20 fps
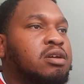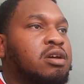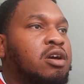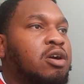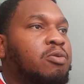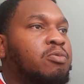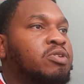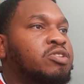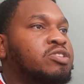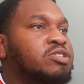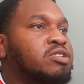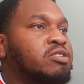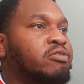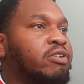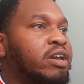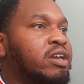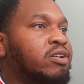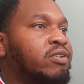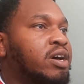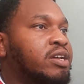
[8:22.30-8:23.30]
which is a
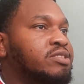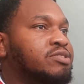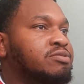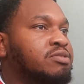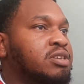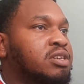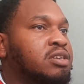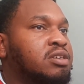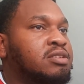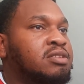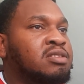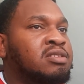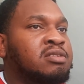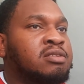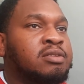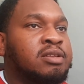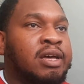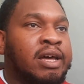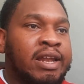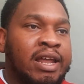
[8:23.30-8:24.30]
great country
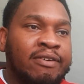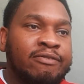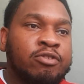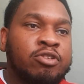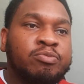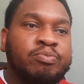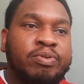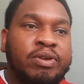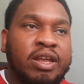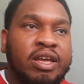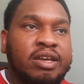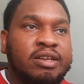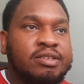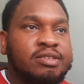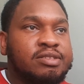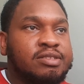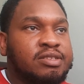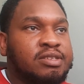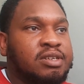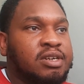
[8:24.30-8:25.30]
and have good
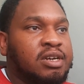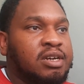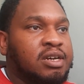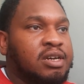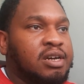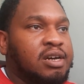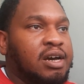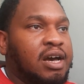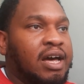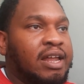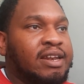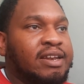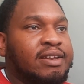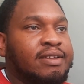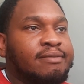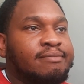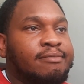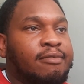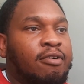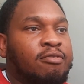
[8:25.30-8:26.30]
players. And
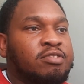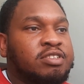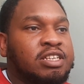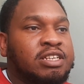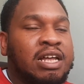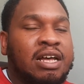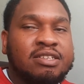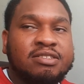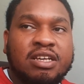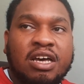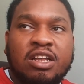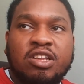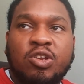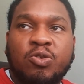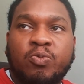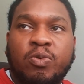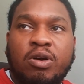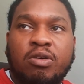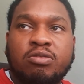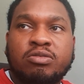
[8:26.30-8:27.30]
obviously that side of the
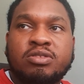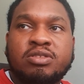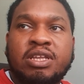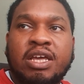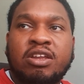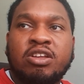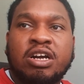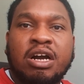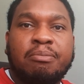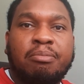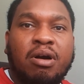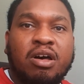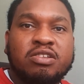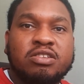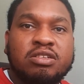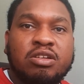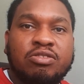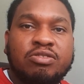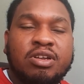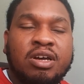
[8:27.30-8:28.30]
world, they look at
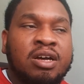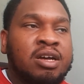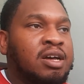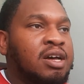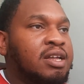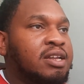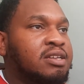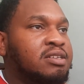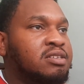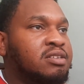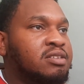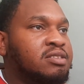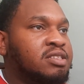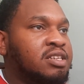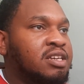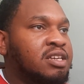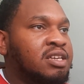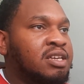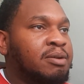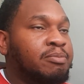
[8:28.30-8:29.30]
Barcelona and
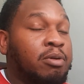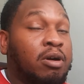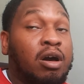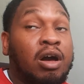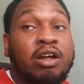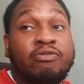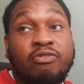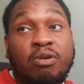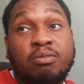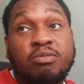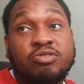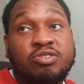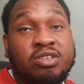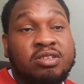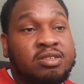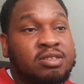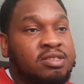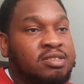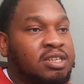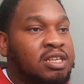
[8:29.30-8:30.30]
see, but I'm Real
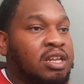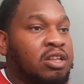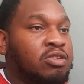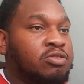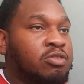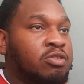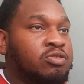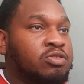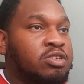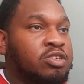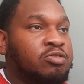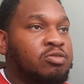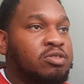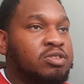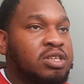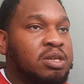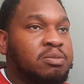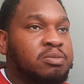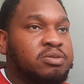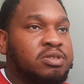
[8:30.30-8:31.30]
Madrid. See, those are the two
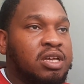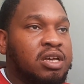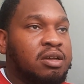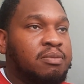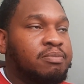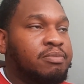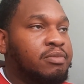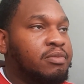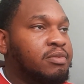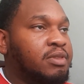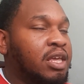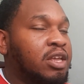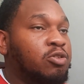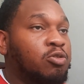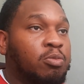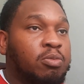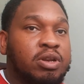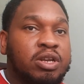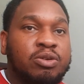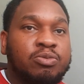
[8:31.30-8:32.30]
teams that they
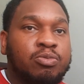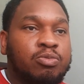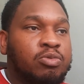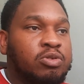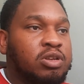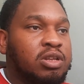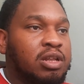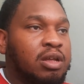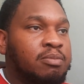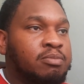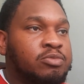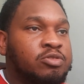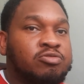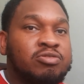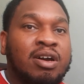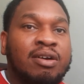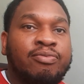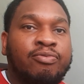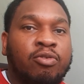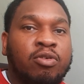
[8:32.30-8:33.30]
normally would
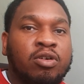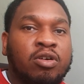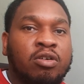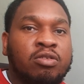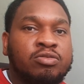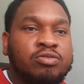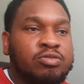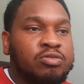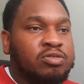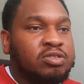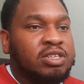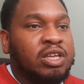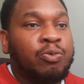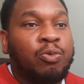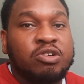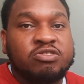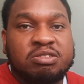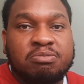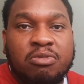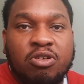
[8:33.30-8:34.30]
strive for and go to, because they
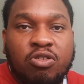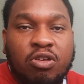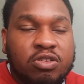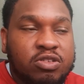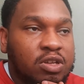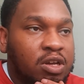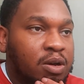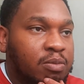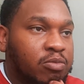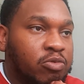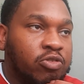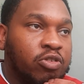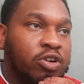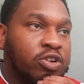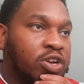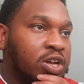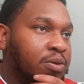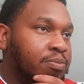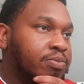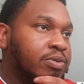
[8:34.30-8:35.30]
watch them a lot growing
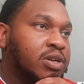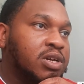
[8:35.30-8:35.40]
up.